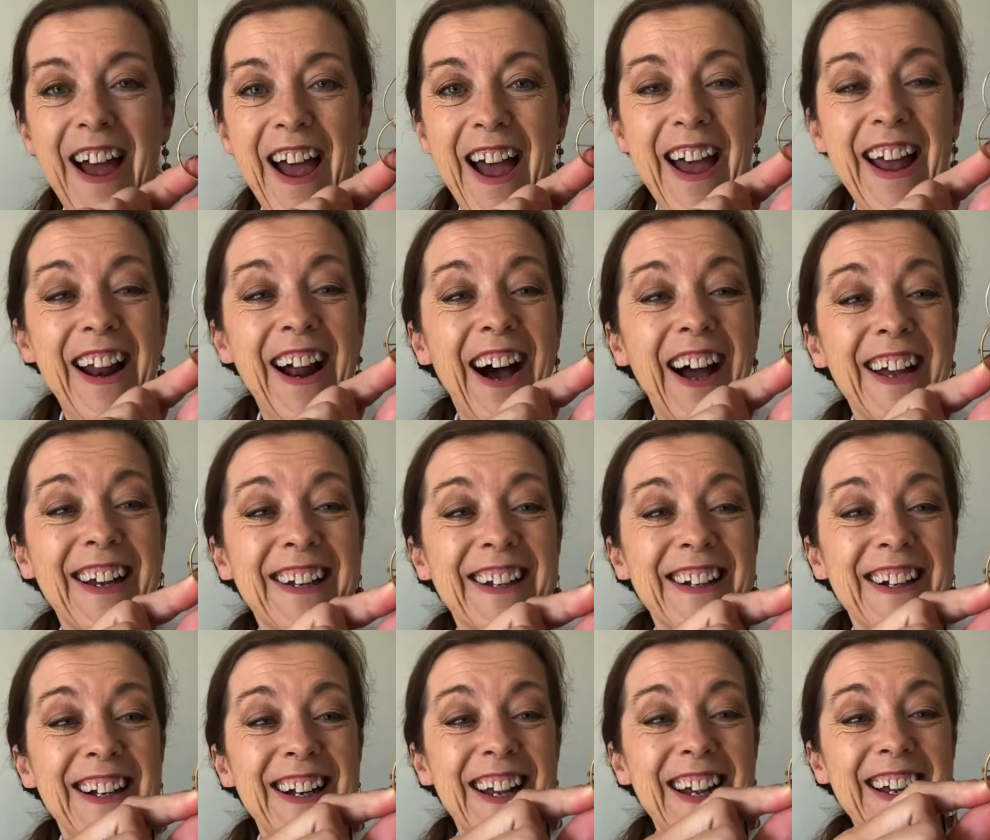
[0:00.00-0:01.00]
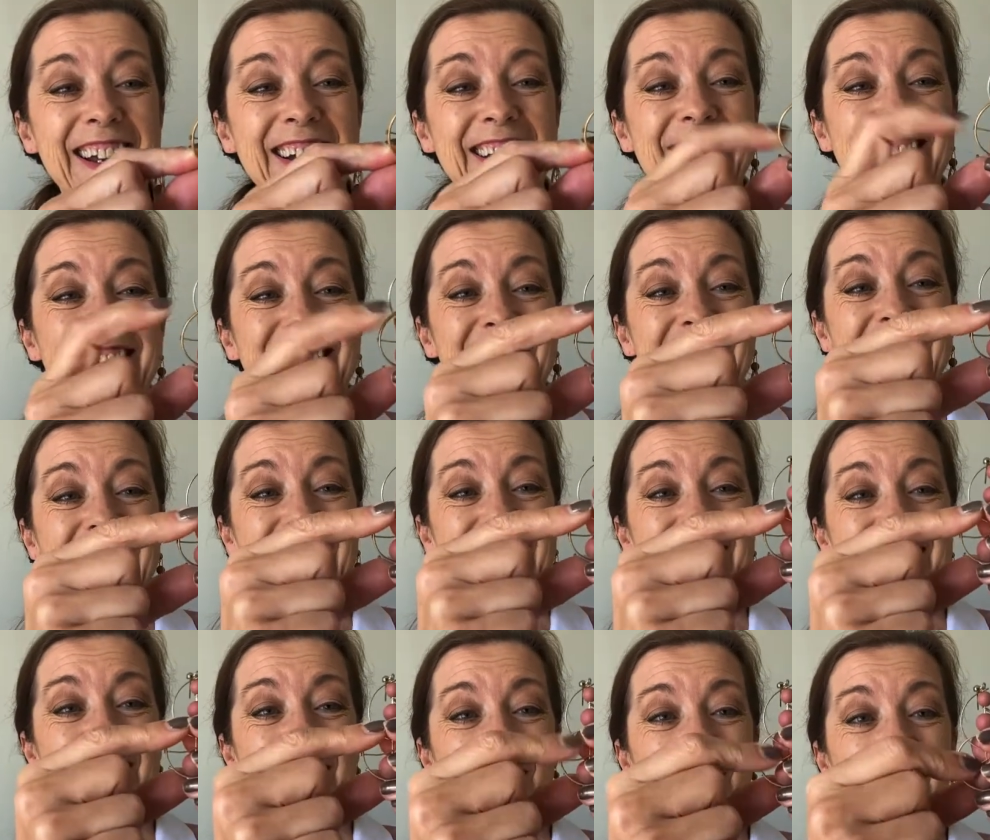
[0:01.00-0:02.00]
I could easily and
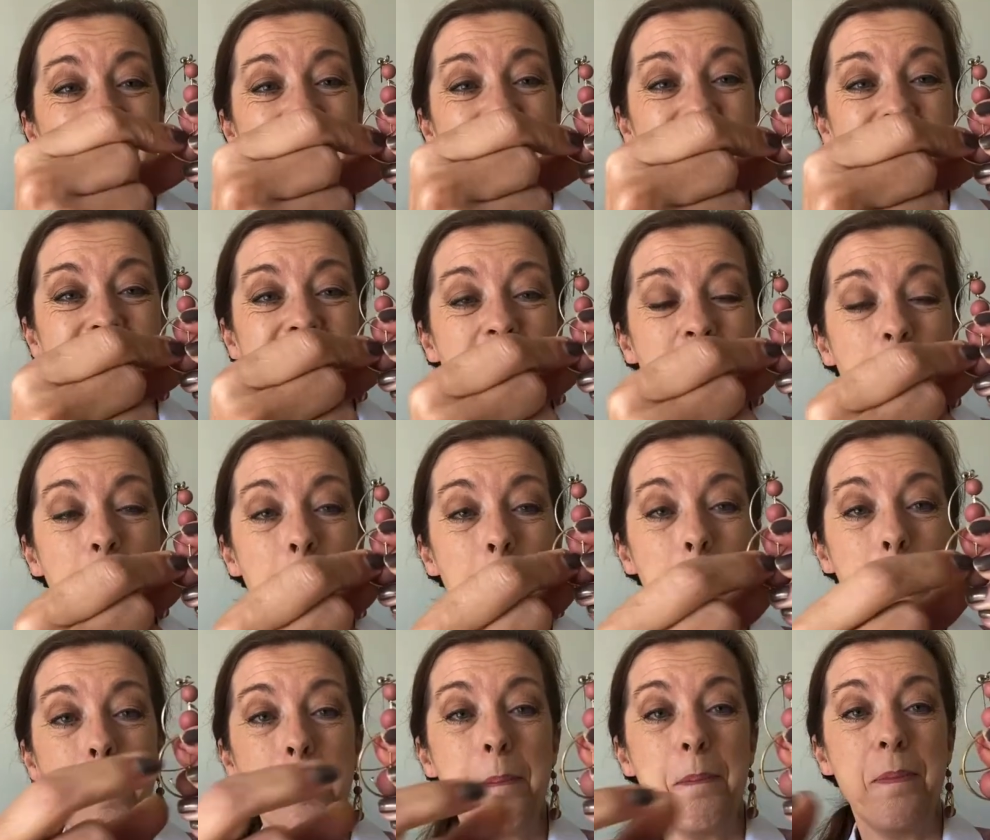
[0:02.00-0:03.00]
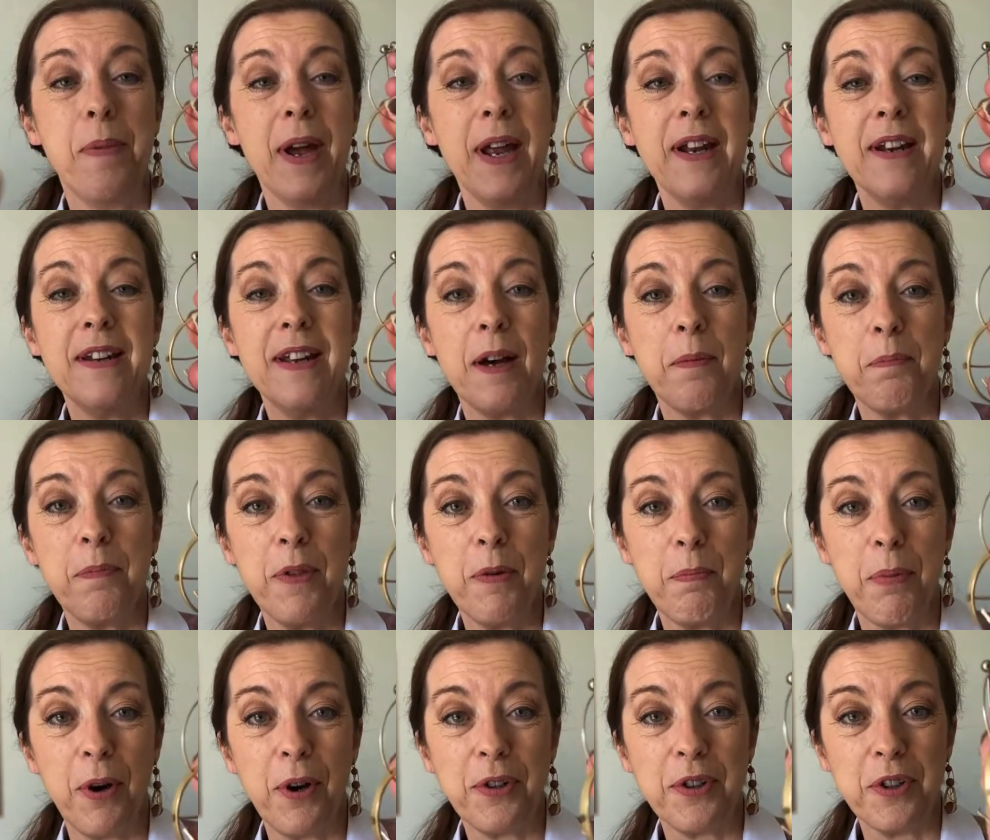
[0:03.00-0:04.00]
simply just bend up the
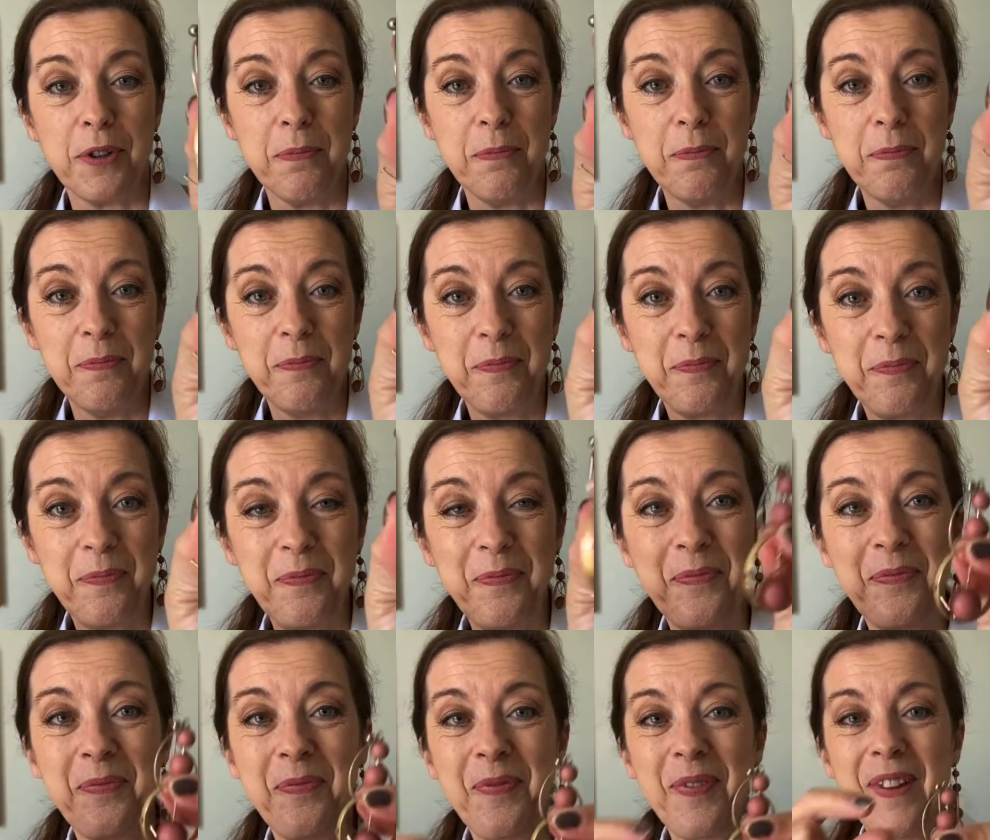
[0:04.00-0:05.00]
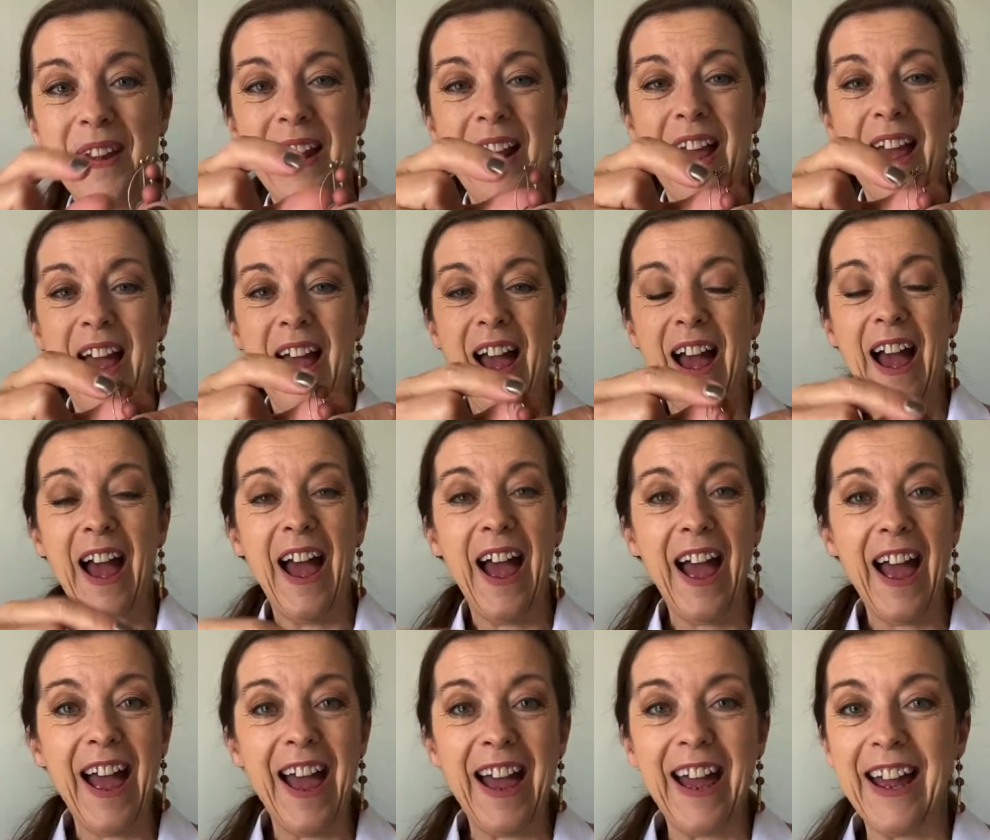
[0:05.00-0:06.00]
bottom
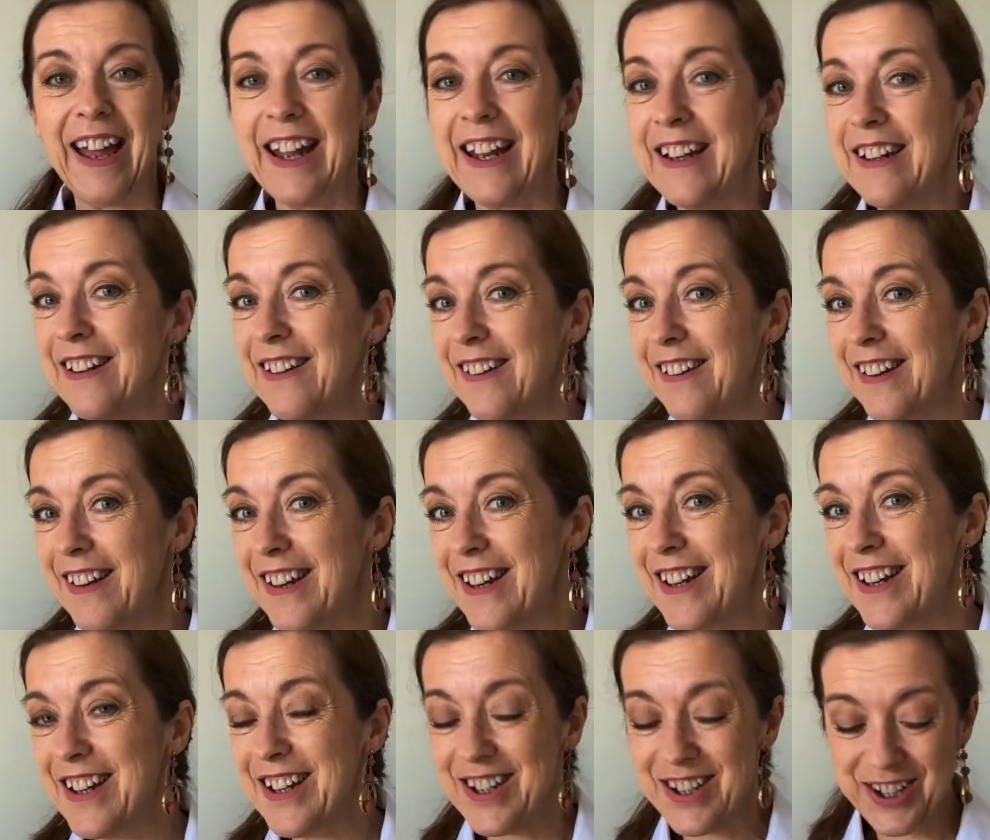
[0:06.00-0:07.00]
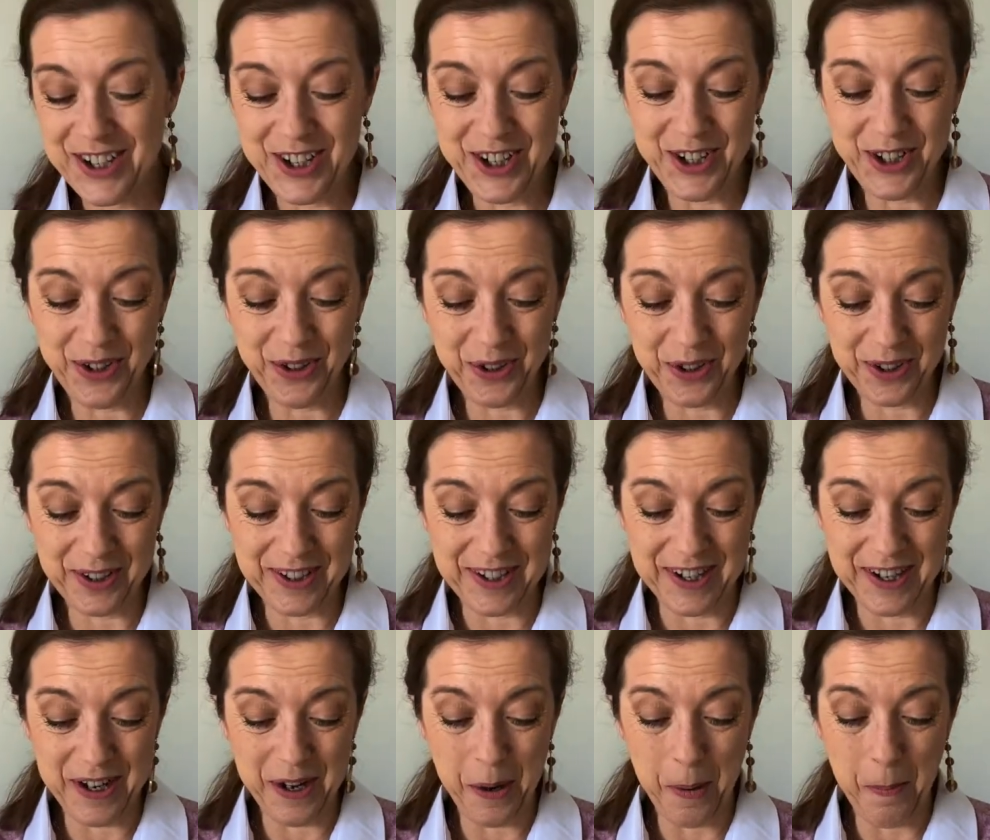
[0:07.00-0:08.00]
and
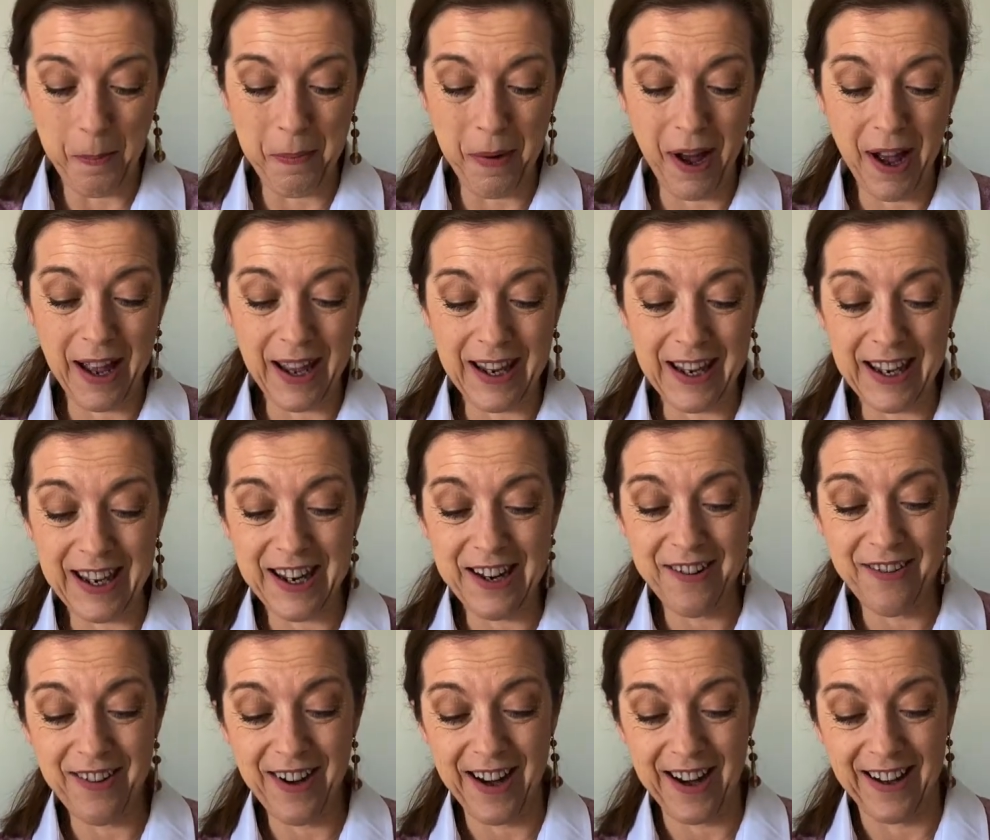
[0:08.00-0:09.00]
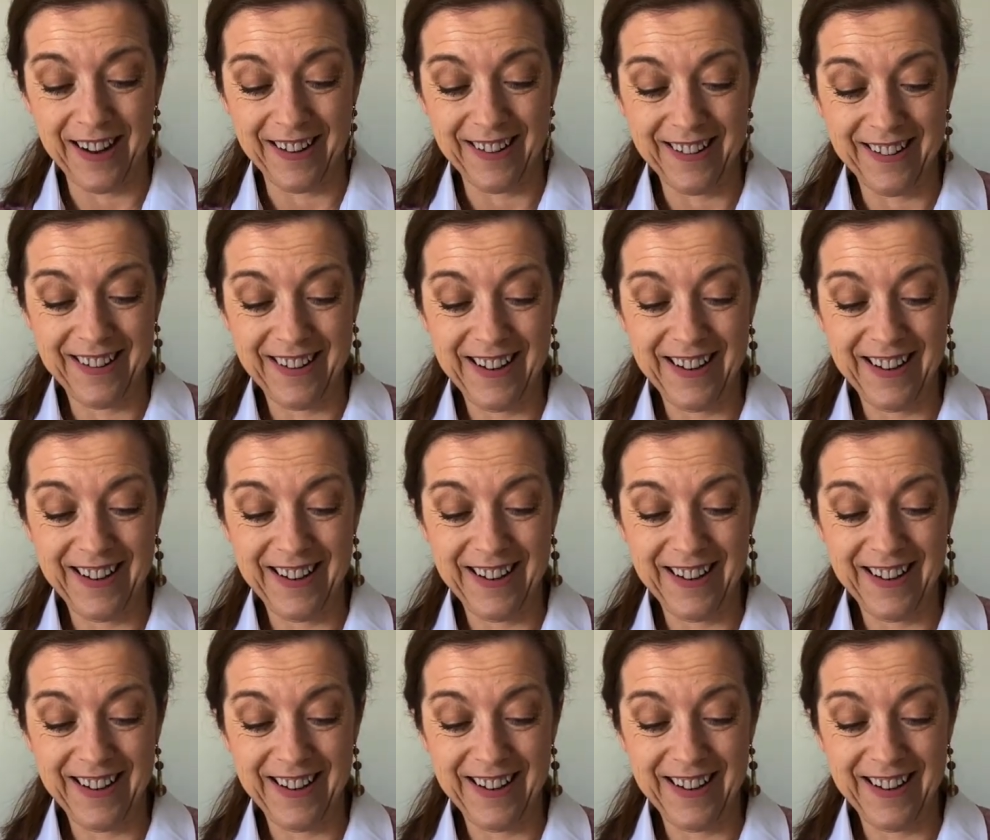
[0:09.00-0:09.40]
shorten my earring.